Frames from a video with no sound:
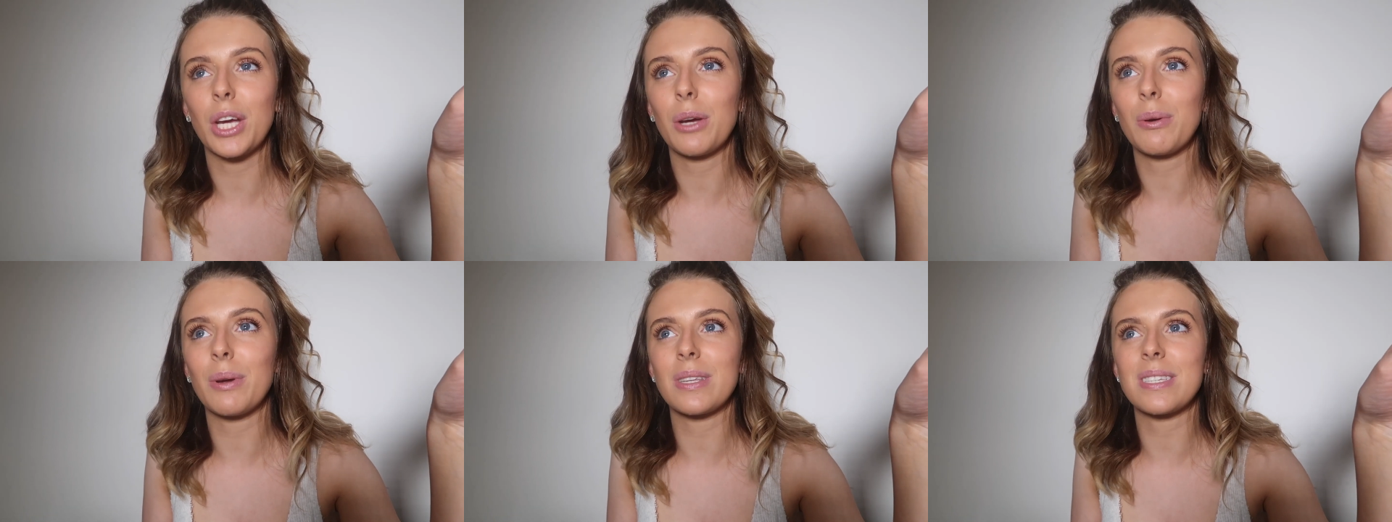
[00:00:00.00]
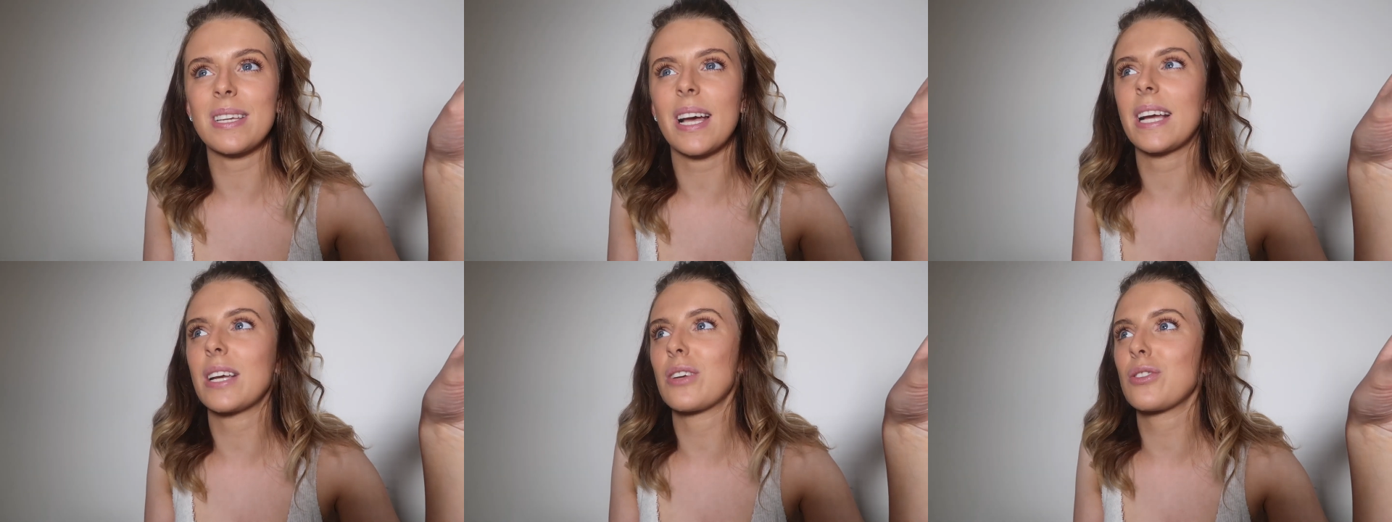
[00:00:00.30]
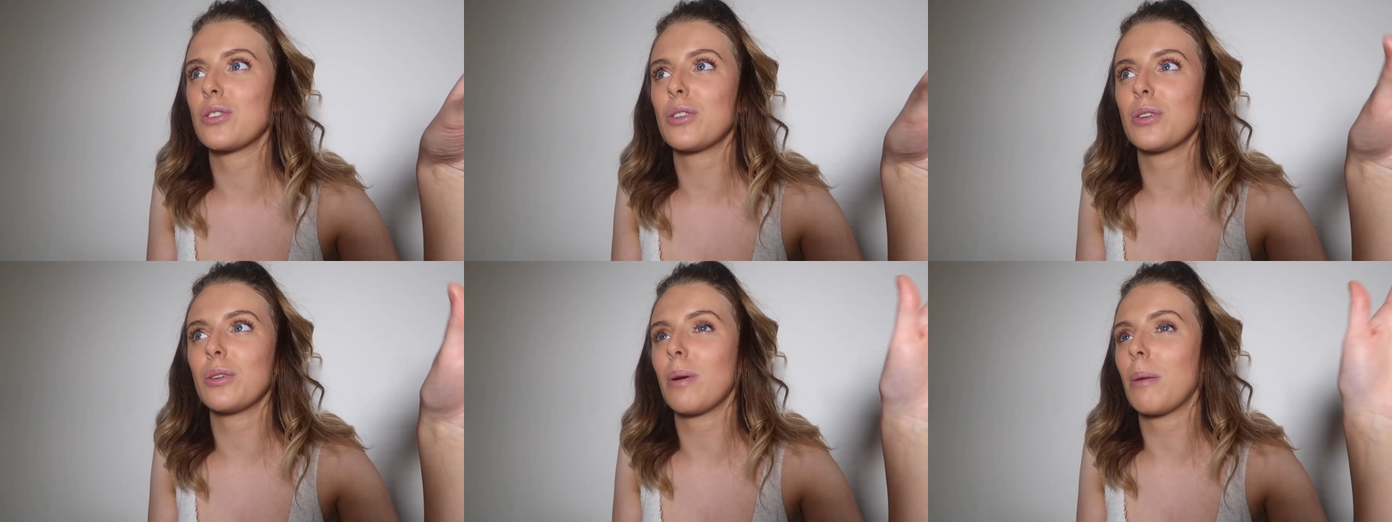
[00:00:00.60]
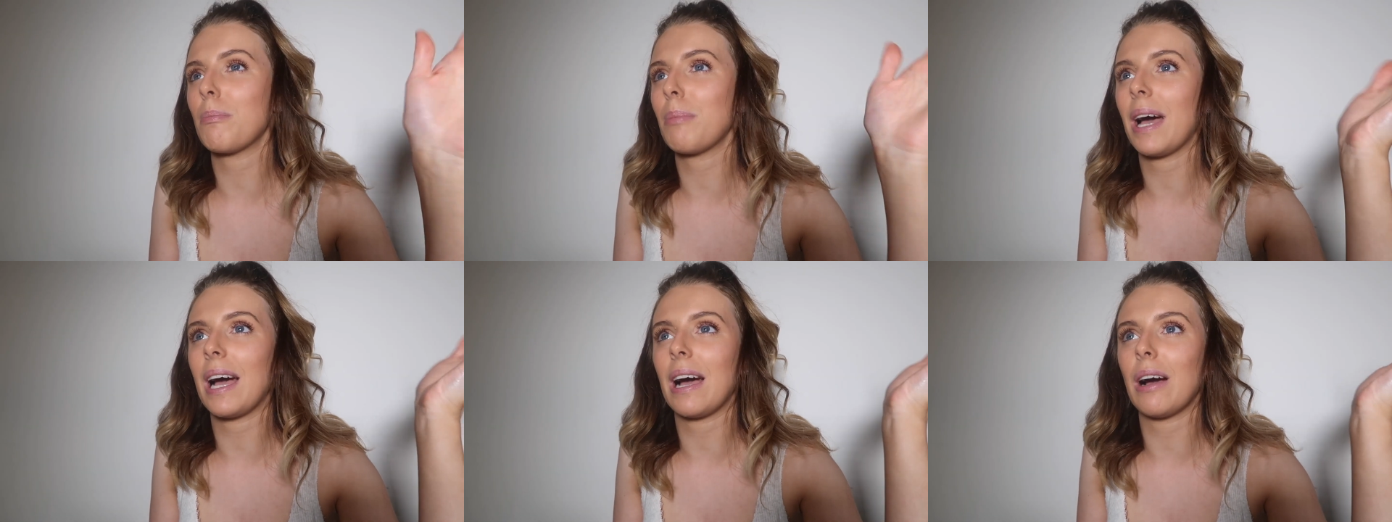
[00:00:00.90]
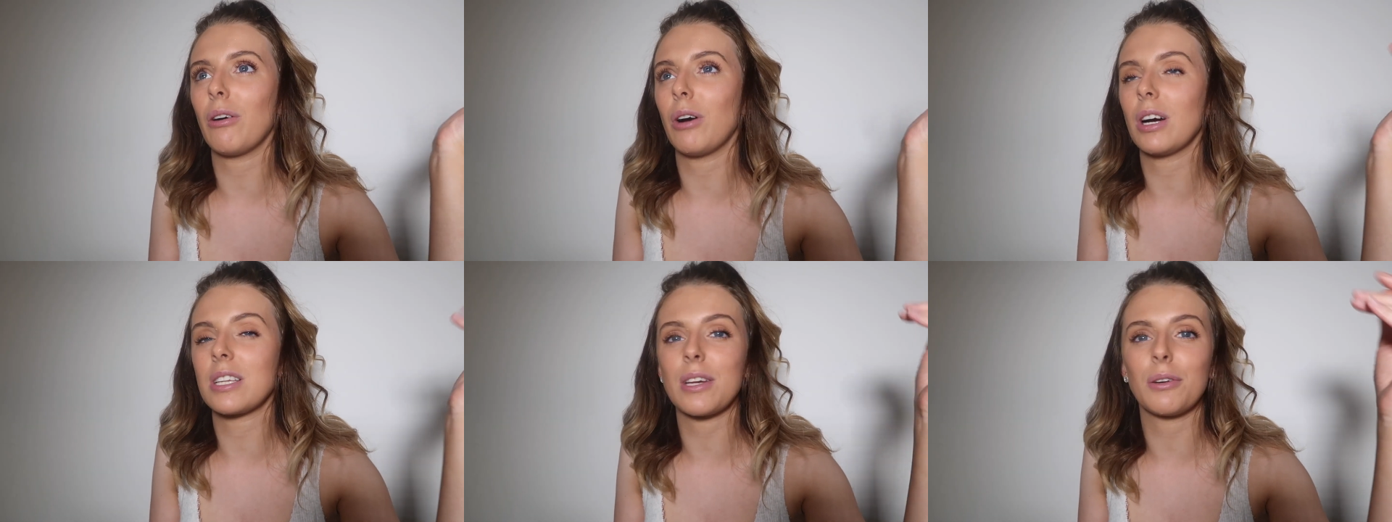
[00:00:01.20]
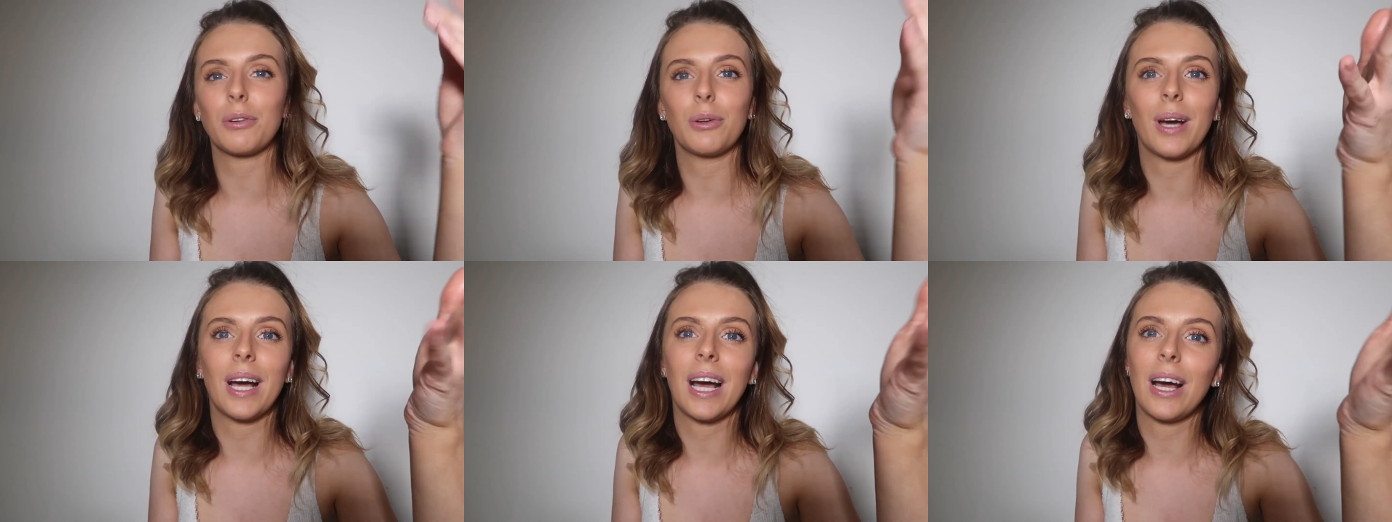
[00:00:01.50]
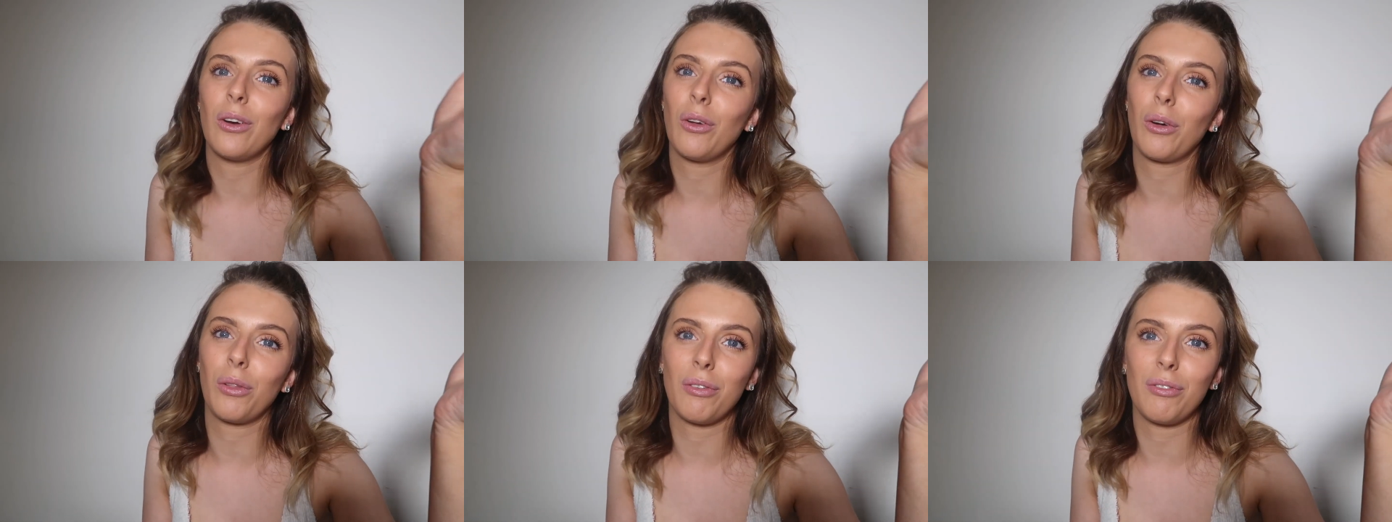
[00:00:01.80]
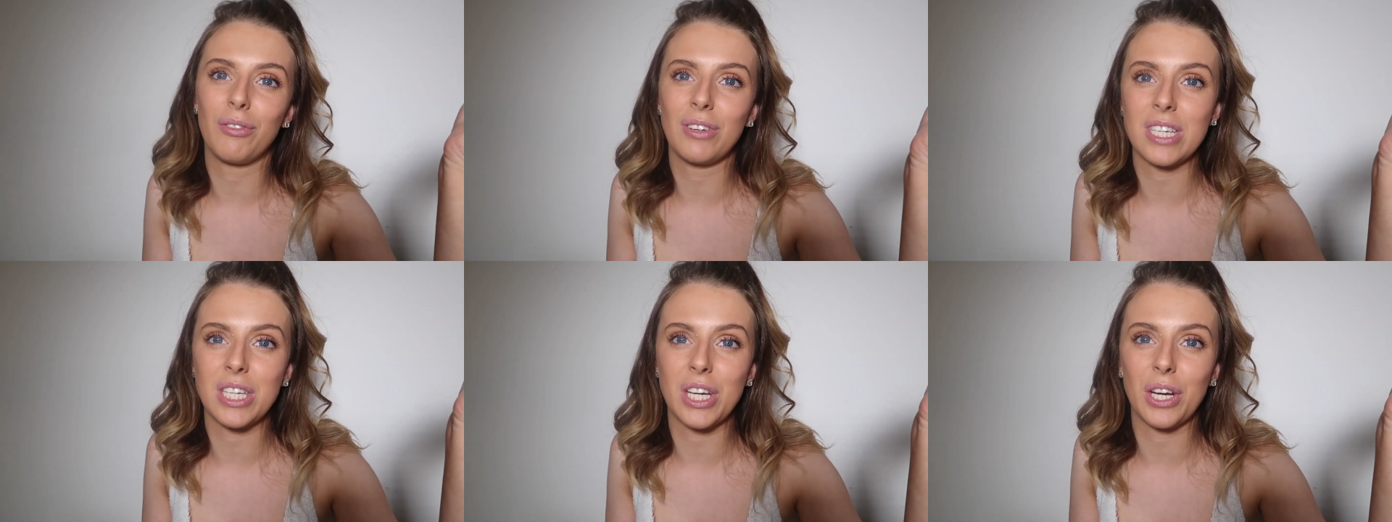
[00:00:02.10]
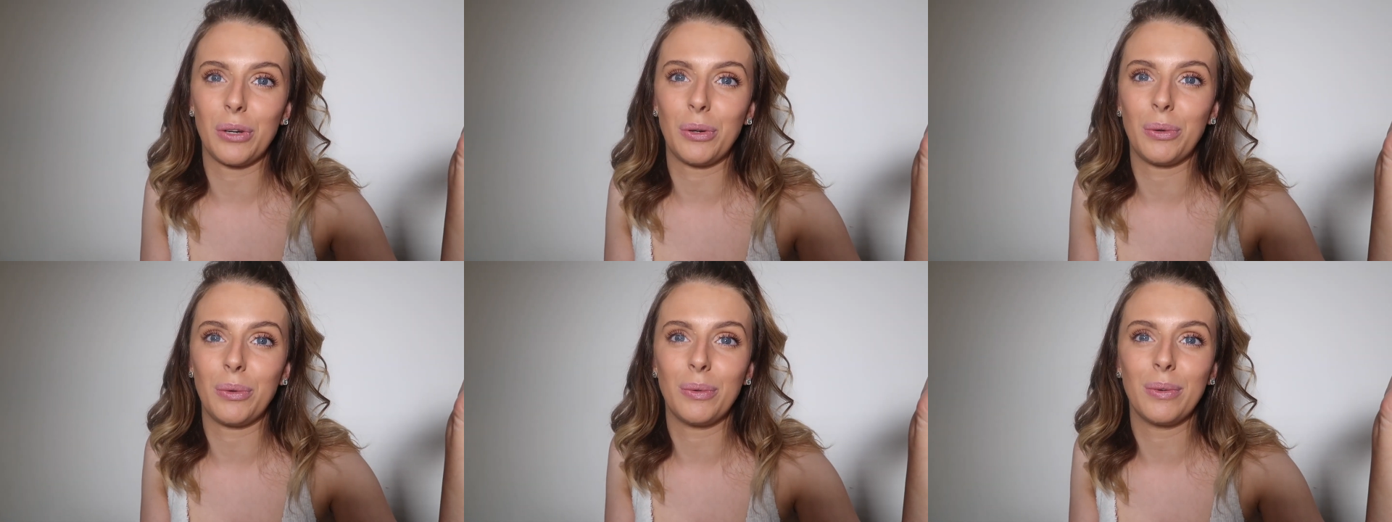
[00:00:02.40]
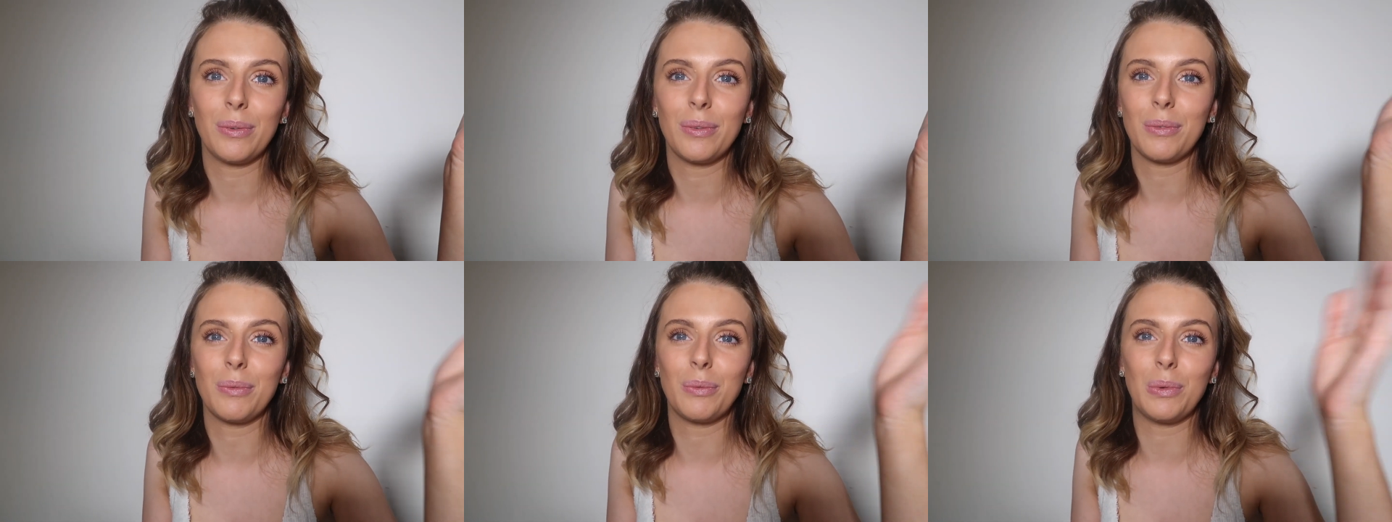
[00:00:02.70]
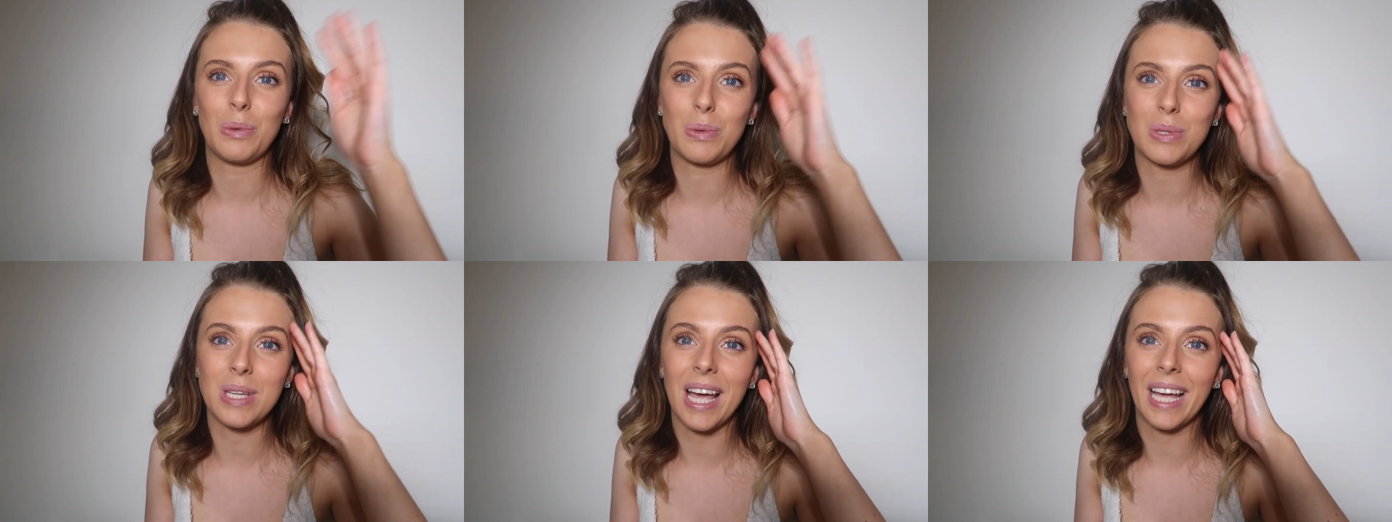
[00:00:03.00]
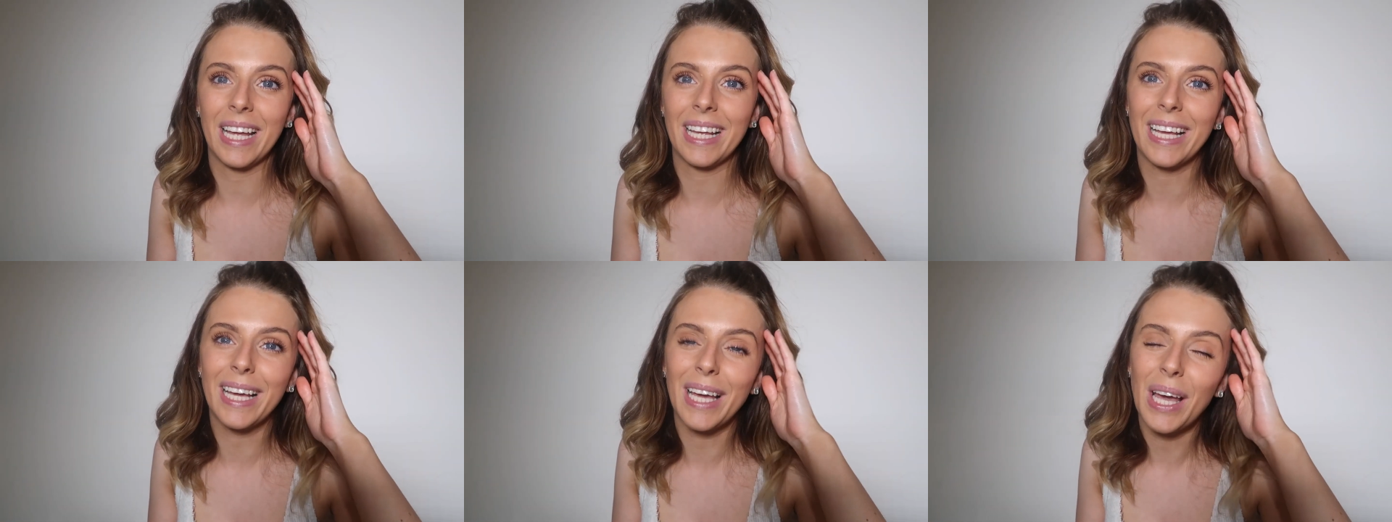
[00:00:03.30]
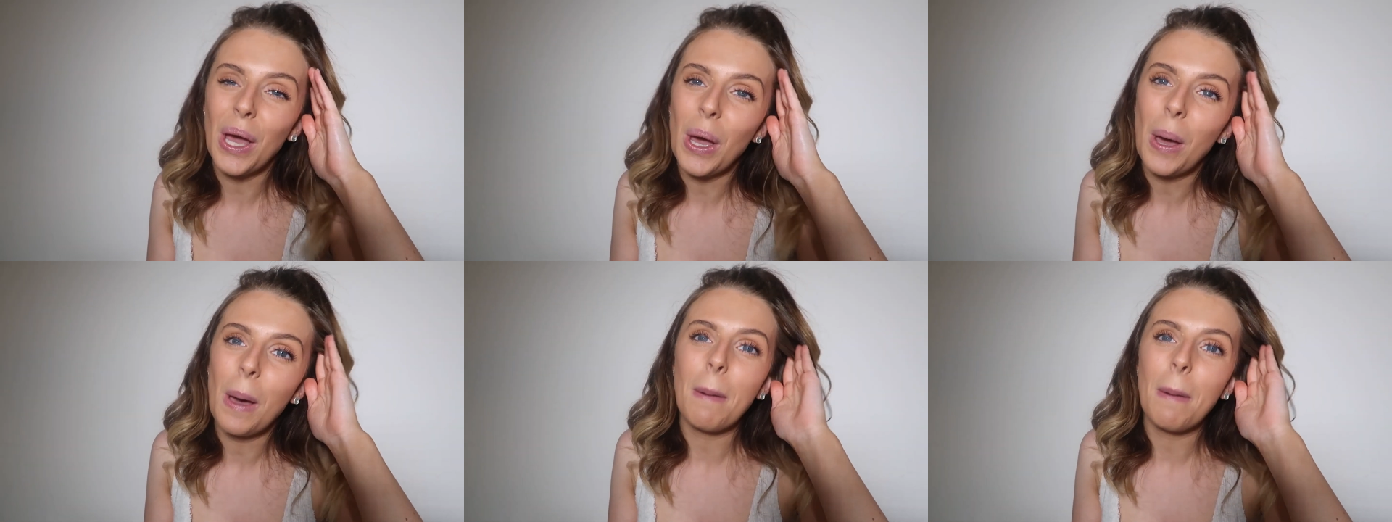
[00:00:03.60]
It takes you about, I don't know how long the video will take,